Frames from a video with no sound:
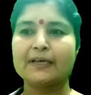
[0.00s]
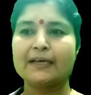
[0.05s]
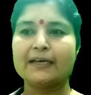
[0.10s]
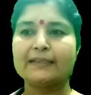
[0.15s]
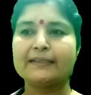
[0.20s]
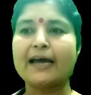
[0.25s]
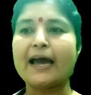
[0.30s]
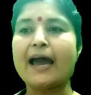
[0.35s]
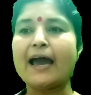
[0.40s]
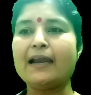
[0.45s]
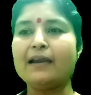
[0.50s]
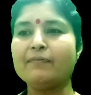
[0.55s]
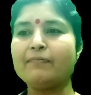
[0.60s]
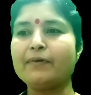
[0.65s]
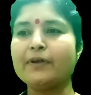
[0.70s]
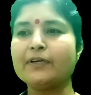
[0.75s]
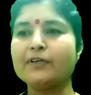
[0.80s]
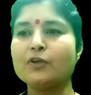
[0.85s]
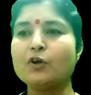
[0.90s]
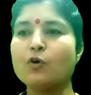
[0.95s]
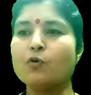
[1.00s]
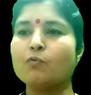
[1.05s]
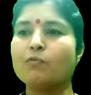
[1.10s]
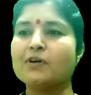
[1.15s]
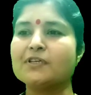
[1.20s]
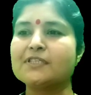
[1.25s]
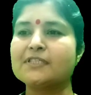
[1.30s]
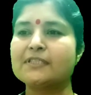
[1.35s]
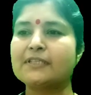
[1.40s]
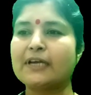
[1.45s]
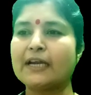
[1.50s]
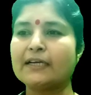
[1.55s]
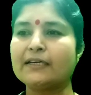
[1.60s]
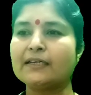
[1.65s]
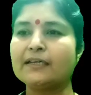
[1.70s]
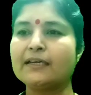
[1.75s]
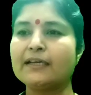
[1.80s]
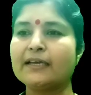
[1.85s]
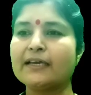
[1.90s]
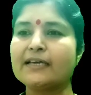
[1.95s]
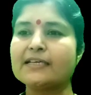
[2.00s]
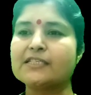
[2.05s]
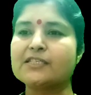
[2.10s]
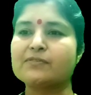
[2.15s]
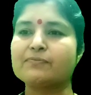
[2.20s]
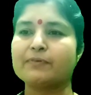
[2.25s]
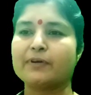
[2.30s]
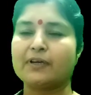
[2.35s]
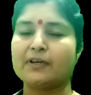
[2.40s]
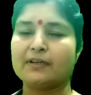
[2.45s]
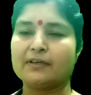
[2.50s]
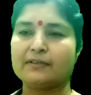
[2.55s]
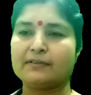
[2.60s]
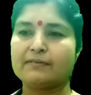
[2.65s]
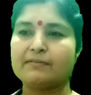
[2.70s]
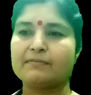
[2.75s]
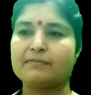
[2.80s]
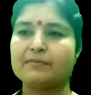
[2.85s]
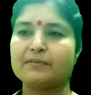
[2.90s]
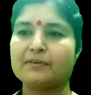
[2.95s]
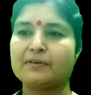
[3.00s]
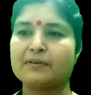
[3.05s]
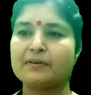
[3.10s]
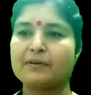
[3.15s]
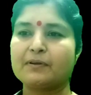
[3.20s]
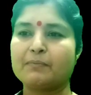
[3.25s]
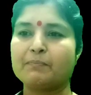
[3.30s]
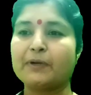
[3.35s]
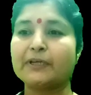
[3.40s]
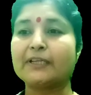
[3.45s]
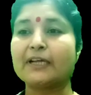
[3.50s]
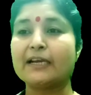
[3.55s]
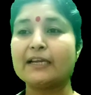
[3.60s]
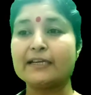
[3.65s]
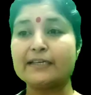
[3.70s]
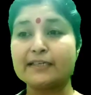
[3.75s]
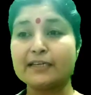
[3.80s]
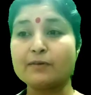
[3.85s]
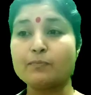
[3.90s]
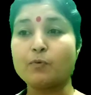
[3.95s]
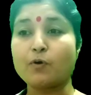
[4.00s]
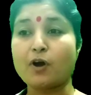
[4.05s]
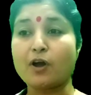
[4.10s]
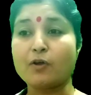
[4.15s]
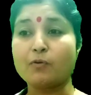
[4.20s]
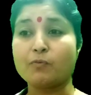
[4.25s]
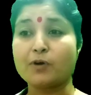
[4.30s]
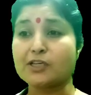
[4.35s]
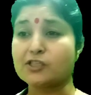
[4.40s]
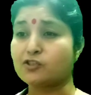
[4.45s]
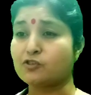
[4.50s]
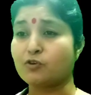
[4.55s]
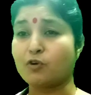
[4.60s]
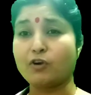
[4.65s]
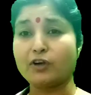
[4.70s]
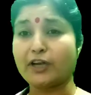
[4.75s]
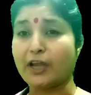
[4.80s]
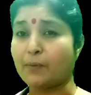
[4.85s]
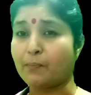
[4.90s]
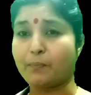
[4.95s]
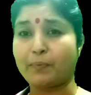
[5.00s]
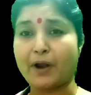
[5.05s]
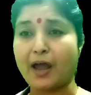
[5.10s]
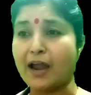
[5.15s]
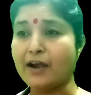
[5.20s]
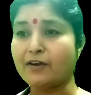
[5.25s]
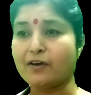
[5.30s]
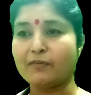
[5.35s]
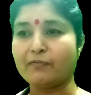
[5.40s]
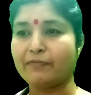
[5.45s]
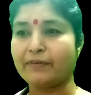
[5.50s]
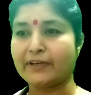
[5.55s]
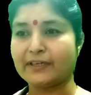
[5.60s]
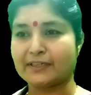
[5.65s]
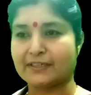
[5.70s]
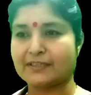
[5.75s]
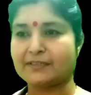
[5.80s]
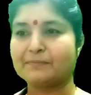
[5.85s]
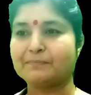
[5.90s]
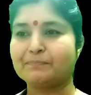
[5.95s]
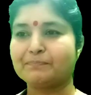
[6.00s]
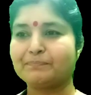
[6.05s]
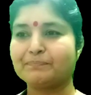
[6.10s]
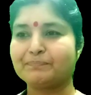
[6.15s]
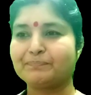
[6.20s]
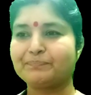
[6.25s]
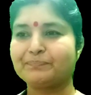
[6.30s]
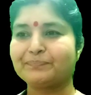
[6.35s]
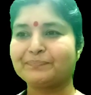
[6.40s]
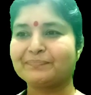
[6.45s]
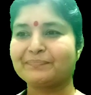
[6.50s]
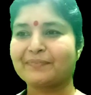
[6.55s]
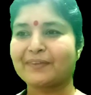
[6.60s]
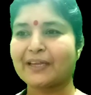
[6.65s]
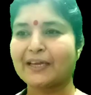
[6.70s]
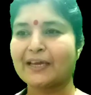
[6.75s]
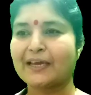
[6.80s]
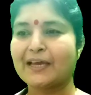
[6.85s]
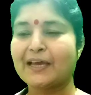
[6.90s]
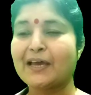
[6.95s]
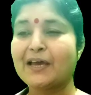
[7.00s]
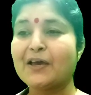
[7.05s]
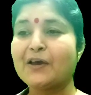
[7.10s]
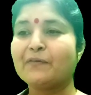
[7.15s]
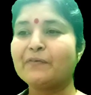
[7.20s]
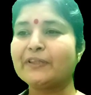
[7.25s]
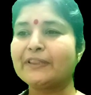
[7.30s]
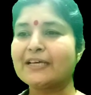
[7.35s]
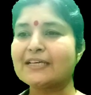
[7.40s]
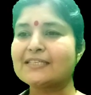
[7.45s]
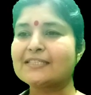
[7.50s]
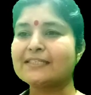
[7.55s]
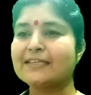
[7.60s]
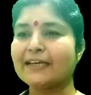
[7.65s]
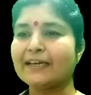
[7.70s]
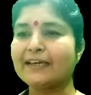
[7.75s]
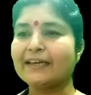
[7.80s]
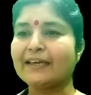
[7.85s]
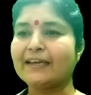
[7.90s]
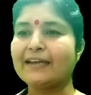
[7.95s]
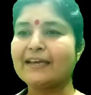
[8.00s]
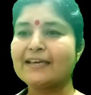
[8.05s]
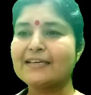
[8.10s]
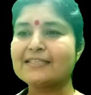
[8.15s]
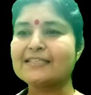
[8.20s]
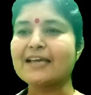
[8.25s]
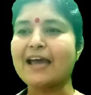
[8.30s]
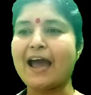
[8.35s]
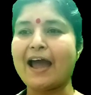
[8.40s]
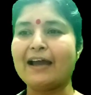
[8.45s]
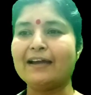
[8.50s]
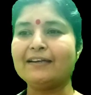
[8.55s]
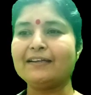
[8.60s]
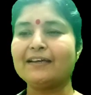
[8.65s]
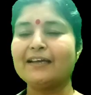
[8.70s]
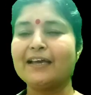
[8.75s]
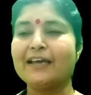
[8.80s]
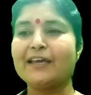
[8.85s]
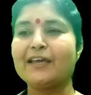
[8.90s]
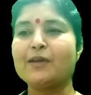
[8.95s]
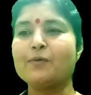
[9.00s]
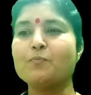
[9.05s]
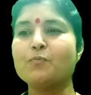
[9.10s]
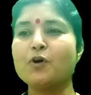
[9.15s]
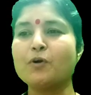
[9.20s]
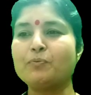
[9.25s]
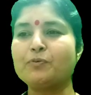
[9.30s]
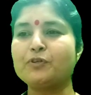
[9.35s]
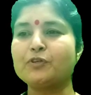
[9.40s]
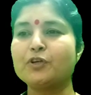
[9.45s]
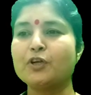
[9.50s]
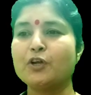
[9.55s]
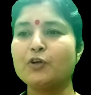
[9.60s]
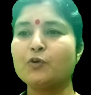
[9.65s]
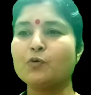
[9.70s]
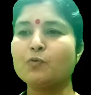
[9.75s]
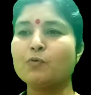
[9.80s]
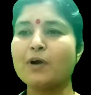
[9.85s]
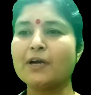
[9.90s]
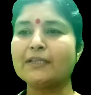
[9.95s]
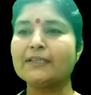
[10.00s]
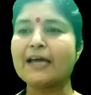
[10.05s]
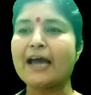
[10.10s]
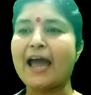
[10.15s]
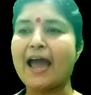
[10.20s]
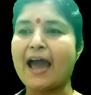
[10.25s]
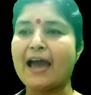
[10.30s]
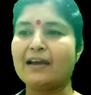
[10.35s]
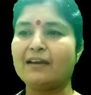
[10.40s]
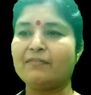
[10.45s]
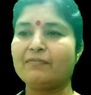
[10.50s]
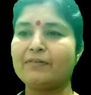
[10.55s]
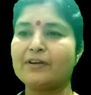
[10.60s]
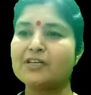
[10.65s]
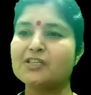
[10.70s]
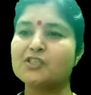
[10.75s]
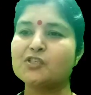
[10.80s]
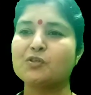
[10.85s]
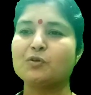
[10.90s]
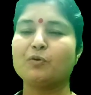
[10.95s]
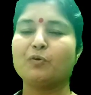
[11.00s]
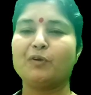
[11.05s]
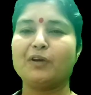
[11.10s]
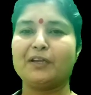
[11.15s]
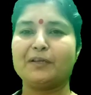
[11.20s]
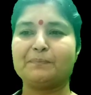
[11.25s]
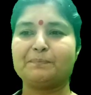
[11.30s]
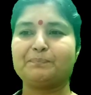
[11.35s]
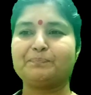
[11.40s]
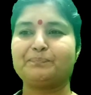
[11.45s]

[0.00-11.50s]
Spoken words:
The elephant was threatening Iswaran, but the little boy was not afraid of it. With the stick in his hand, he moved toward the elephant slowly.